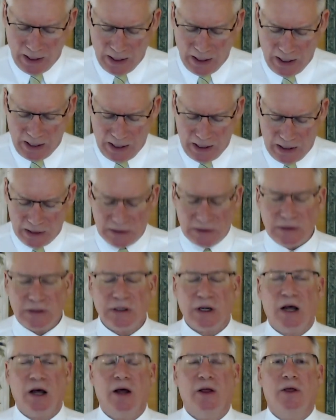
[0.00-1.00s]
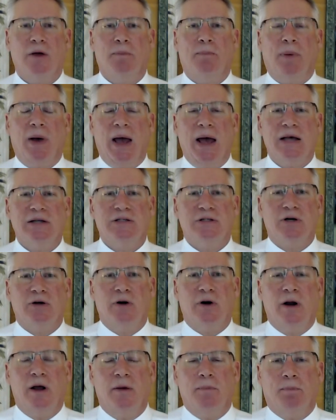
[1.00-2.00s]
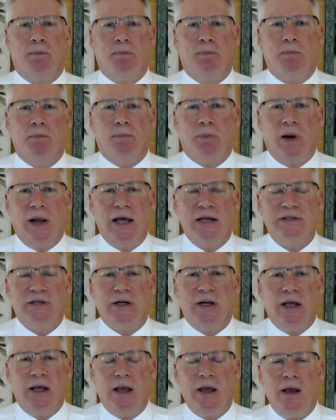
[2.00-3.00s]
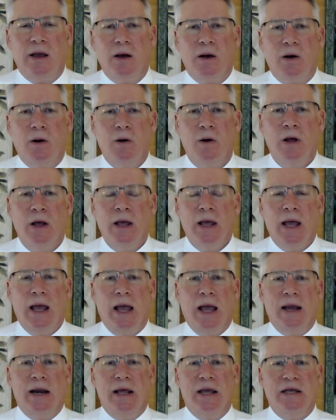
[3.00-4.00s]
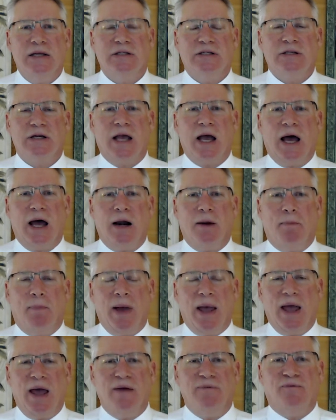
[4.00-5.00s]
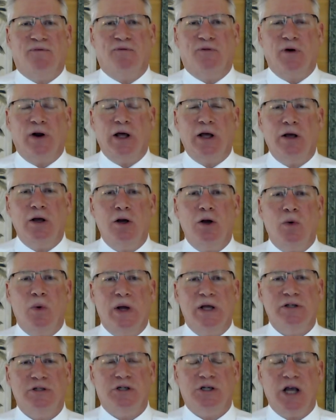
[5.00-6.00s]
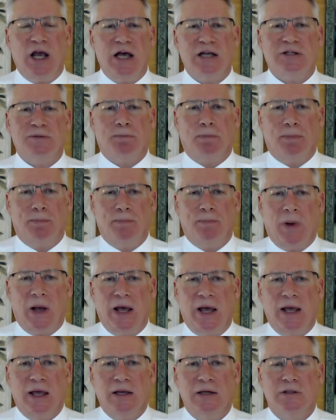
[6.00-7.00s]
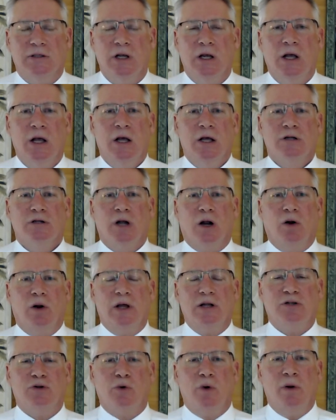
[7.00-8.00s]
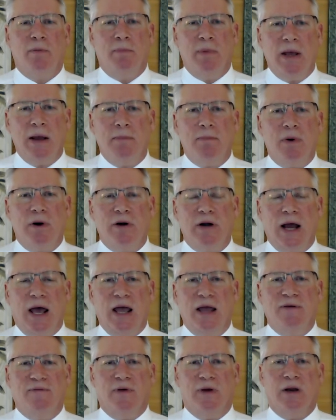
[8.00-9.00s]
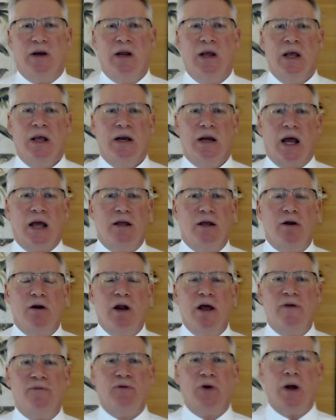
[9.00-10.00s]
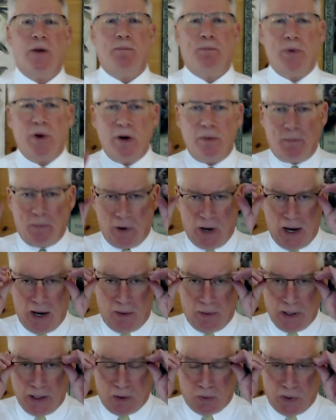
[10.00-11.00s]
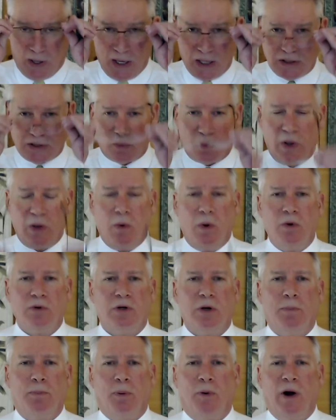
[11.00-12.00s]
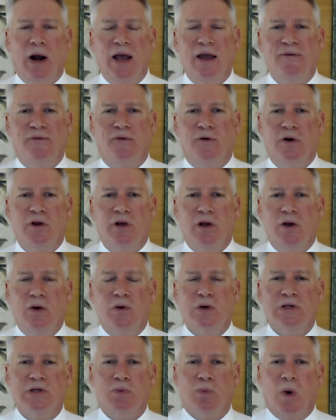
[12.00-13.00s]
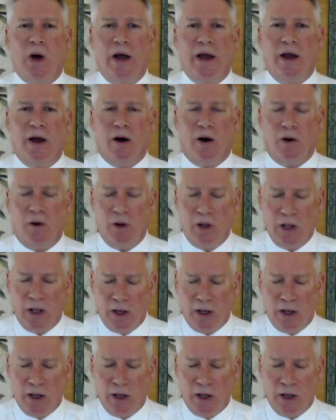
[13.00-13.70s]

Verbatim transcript: He is uh, the pastor at Pleasant Hill, and he's got a bad flu and chest pains. So let's remember David. Now you lift up your prayer request. We want to pray for you as well.